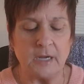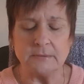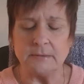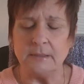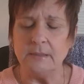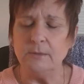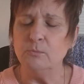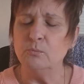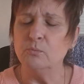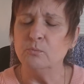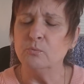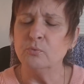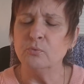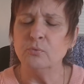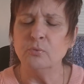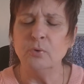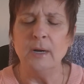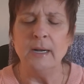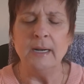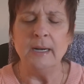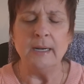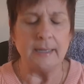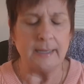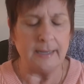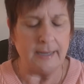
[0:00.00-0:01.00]
because he
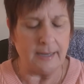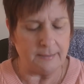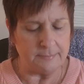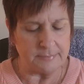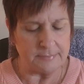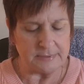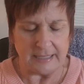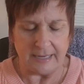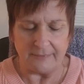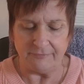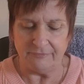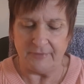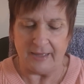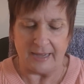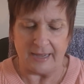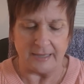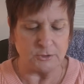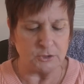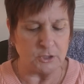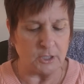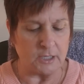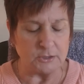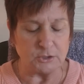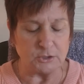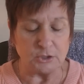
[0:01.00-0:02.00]
really upset
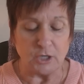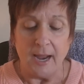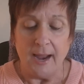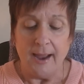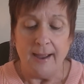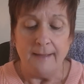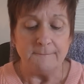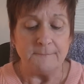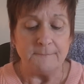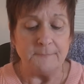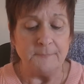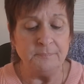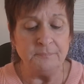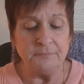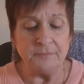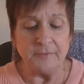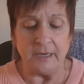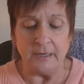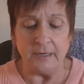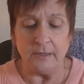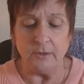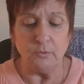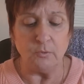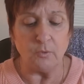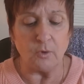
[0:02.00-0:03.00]
that judge
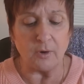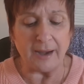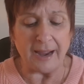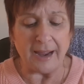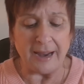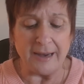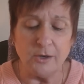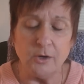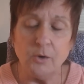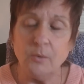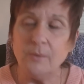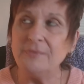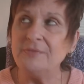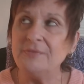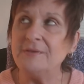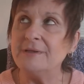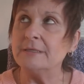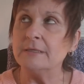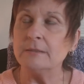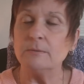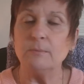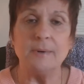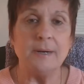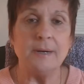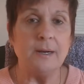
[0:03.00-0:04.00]
in New York. And you know what?
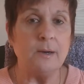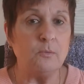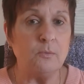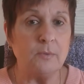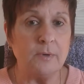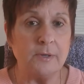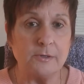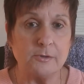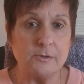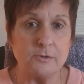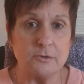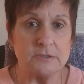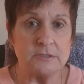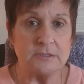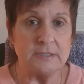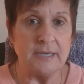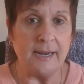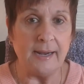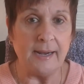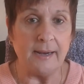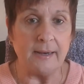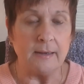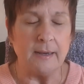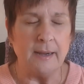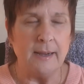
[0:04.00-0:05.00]
This is what I don't
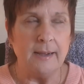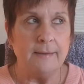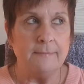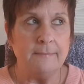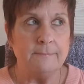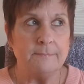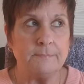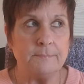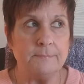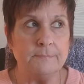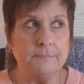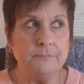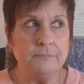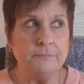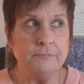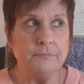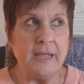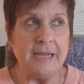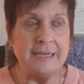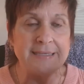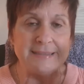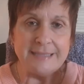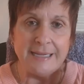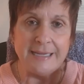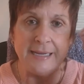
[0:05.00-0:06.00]
understand.
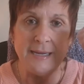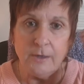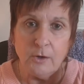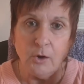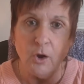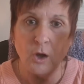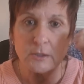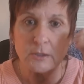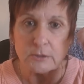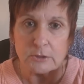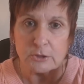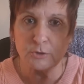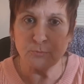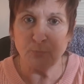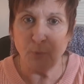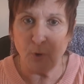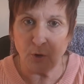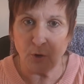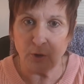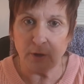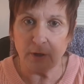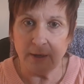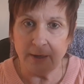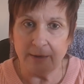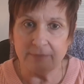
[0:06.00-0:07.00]
Is he not
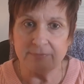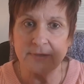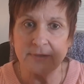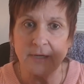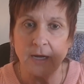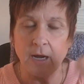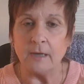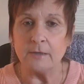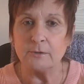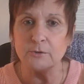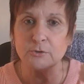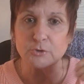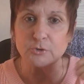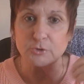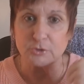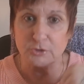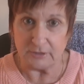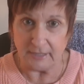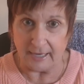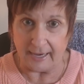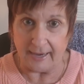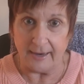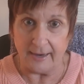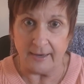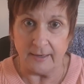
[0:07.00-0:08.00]
smart enough to
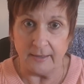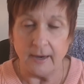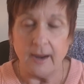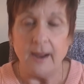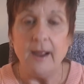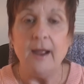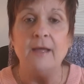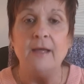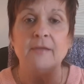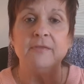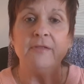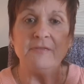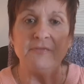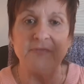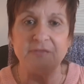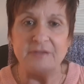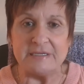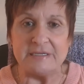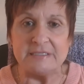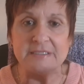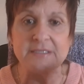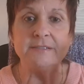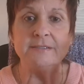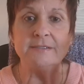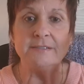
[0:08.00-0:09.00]
understand that
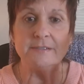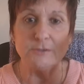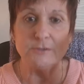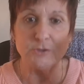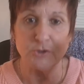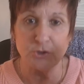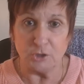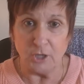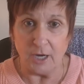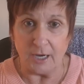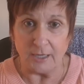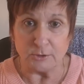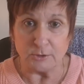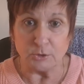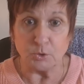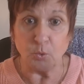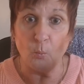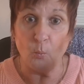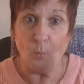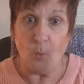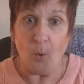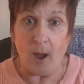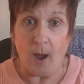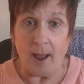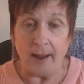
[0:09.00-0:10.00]
this is the judge,
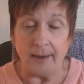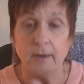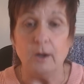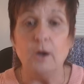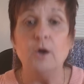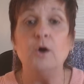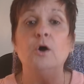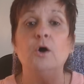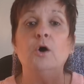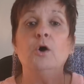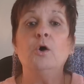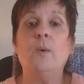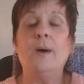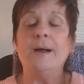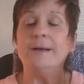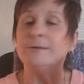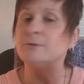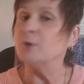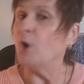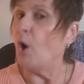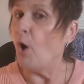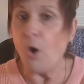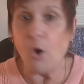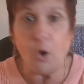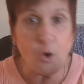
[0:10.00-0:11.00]
one, who
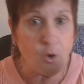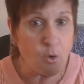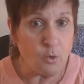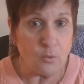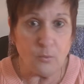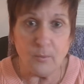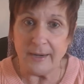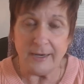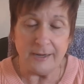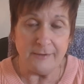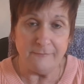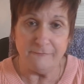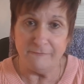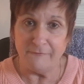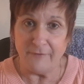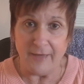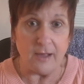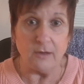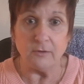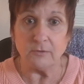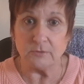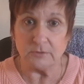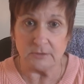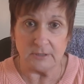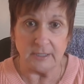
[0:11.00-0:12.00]
has already
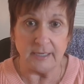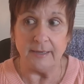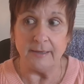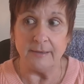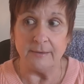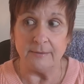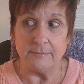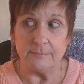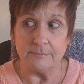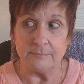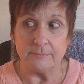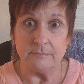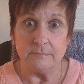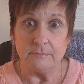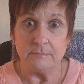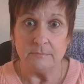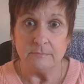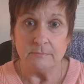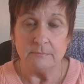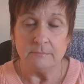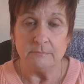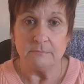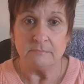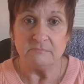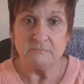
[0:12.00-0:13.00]
found him